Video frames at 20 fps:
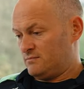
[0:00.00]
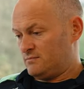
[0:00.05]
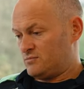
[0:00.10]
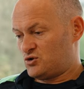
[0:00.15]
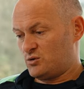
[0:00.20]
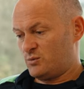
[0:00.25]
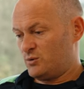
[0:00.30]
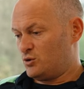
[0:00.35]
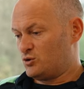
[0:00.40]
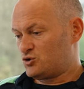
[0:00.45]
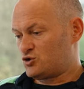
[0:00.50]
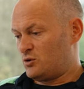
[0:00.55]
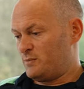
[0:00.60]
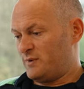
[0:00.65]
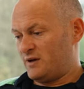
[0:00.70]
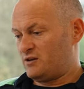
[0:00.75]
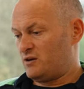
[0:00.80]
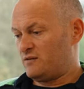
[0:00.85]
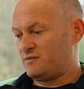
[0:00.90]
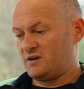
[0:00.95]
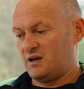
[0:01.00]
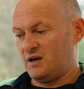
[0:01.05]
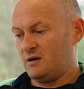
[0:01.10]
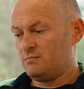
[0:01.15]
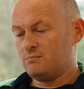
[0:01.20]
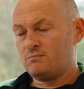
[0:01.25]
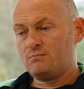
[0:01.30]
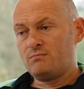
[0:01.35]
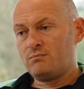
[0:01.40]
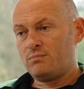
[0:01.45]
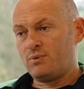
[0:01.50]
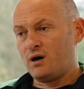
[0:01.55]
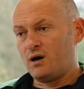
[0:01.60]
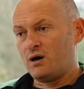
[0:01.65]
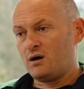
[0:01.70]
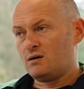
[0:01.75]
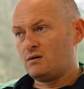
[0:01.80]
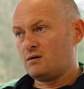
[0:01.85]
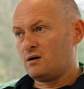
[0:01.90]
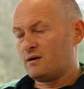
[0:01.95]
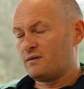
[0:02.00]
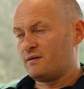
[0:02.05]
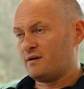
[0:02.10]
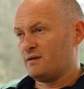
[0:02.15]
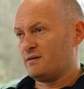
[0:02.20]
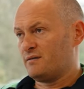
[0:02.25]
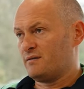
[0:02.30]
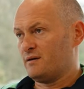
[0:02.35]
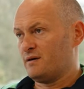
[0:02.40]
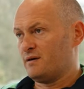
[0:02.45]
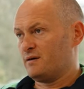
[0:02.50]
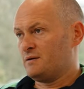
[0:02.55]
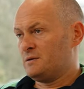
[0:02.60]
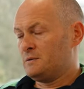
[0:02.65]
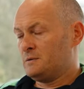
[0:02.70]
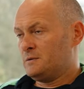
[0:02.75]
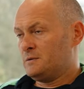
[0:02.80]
So we know it's going to be a tough game, but I think that